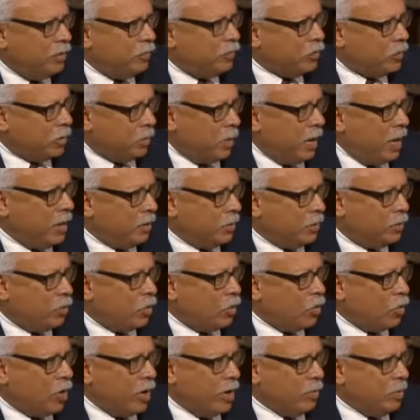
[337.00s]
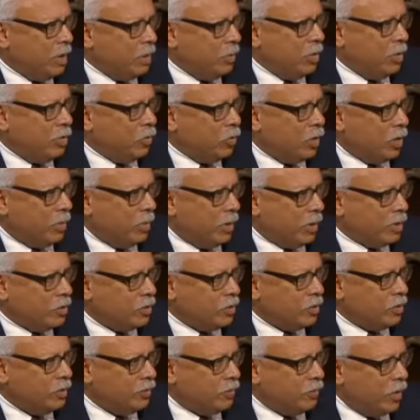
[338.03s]
for the pilot program, maybe what, about
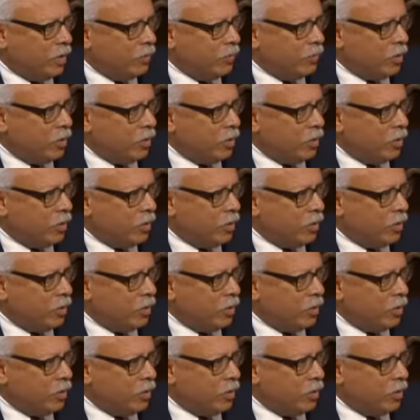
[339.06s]
sixty-five